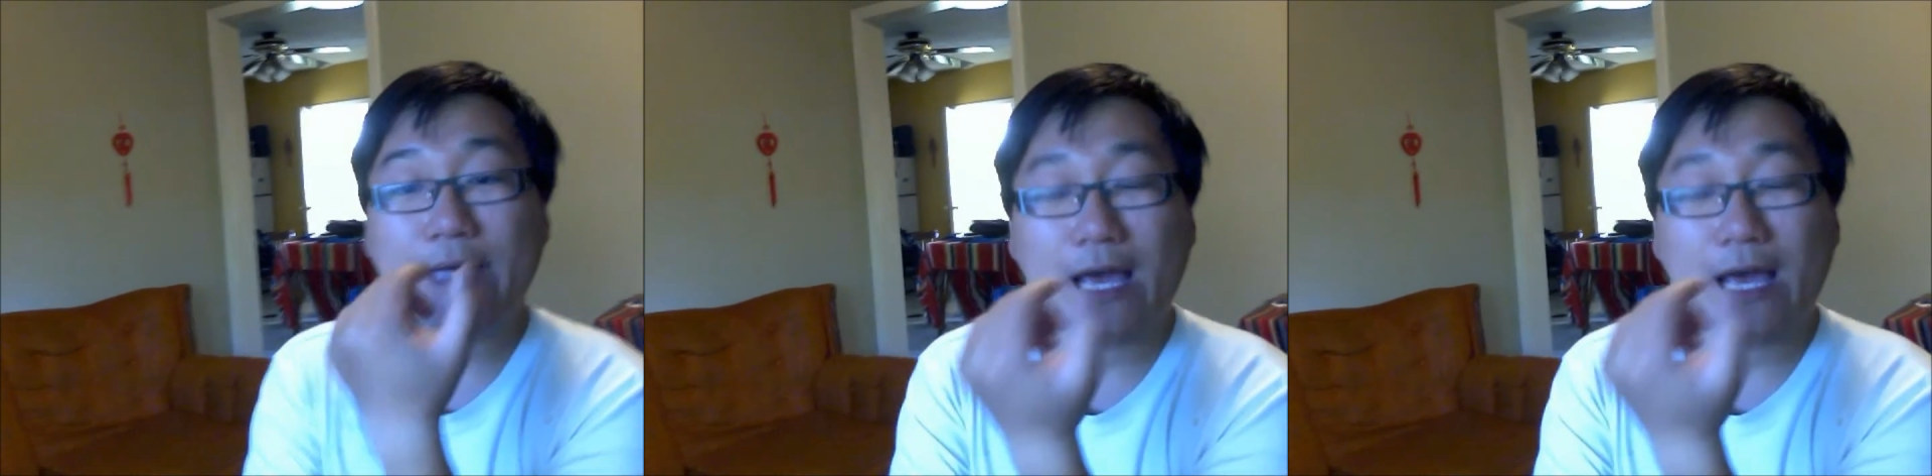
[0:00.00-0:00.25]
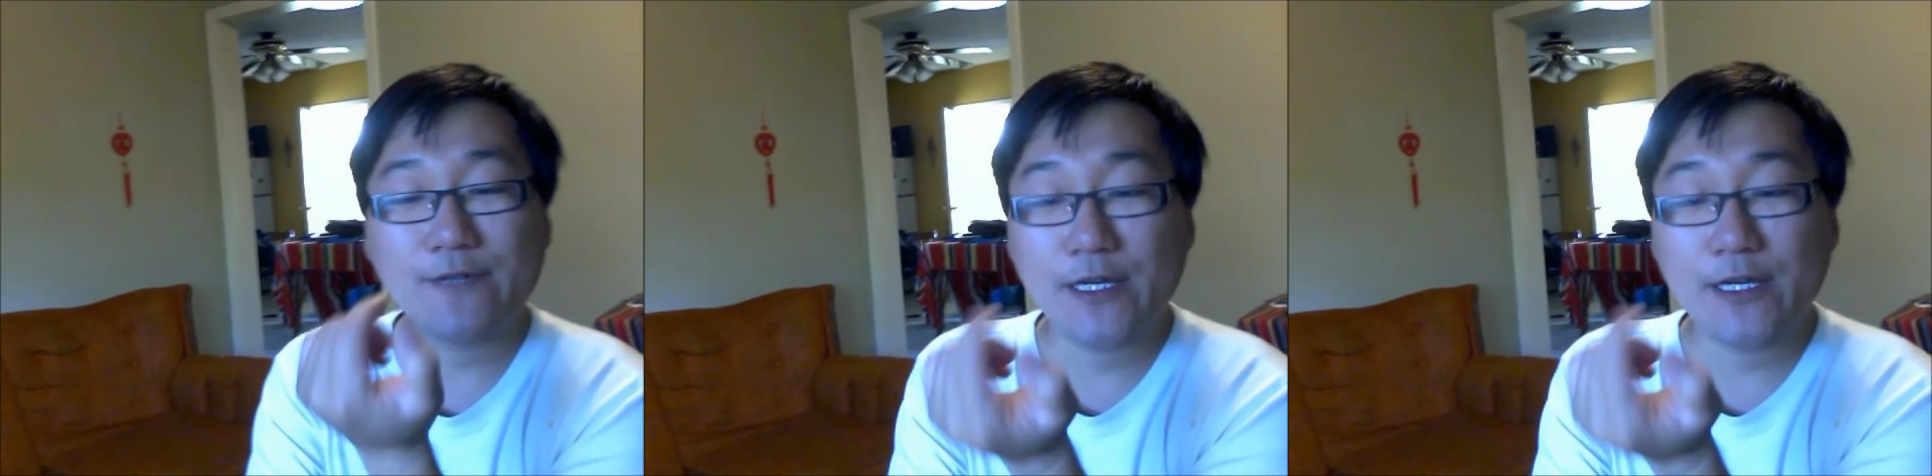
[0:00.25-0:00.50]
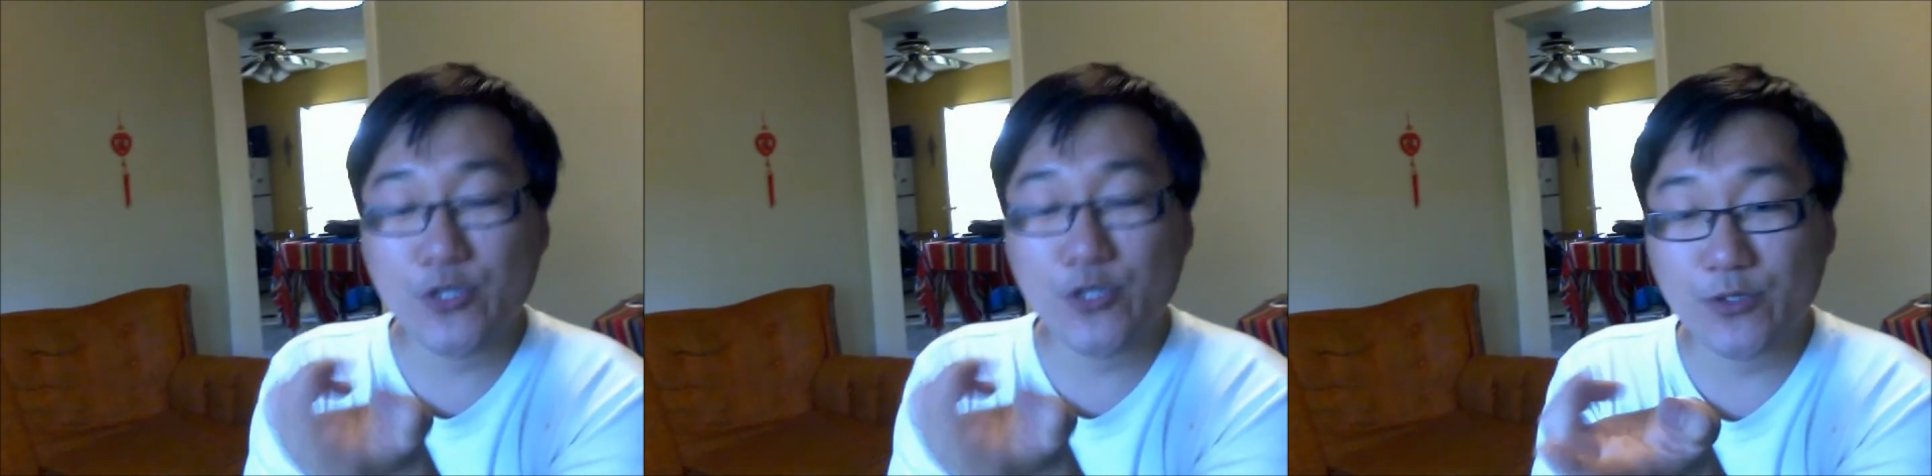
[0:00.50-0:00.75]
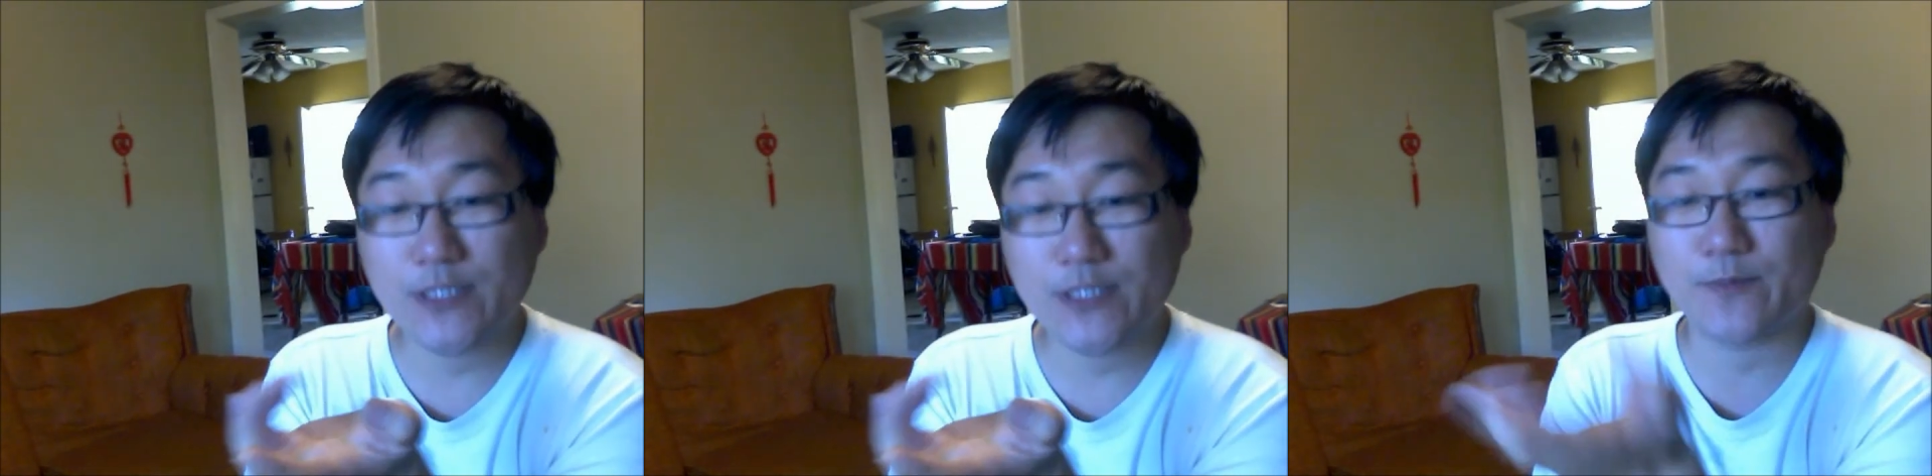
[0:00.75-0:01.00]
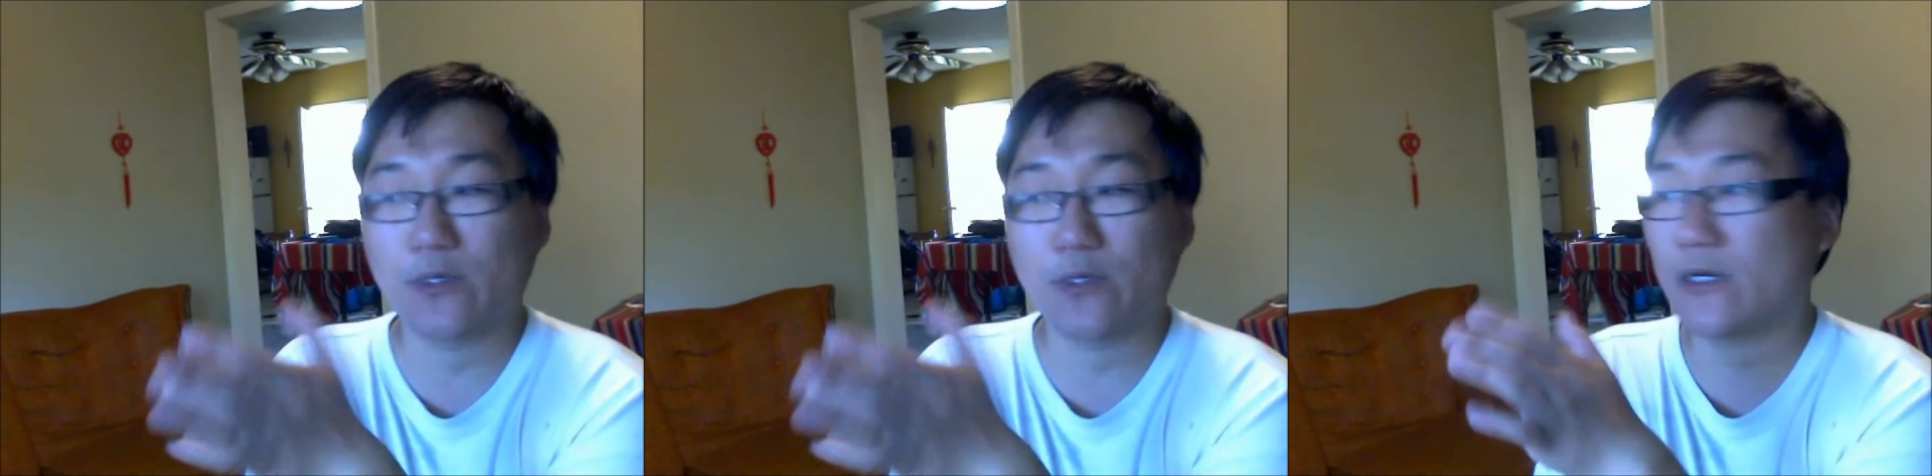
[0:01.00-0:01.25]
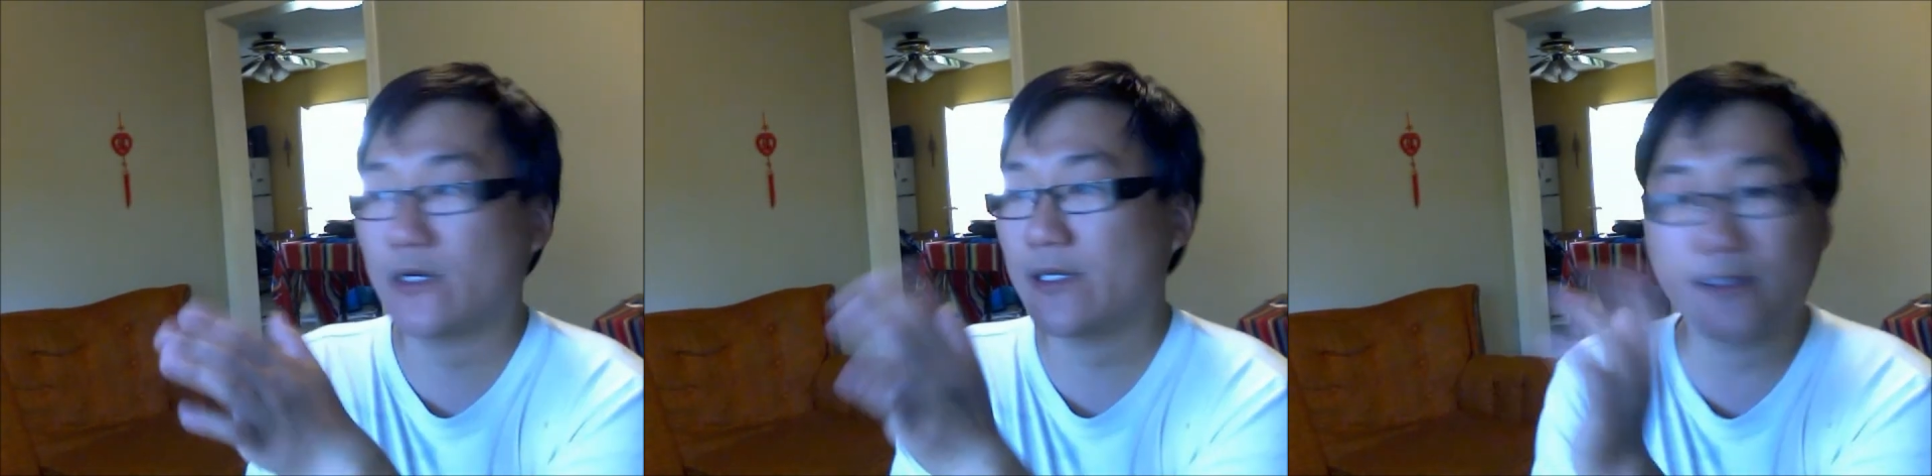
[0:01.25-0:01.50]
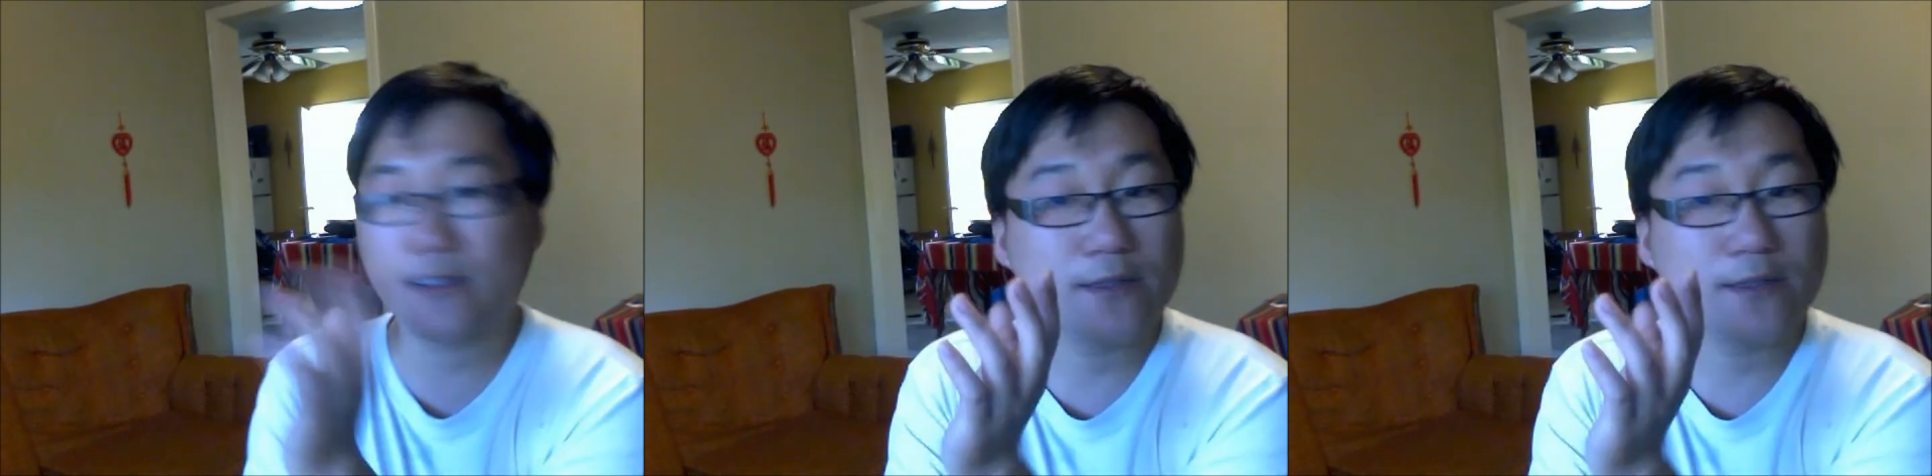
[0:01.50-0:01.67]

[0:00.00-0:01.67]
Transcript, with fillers: have an insurance broker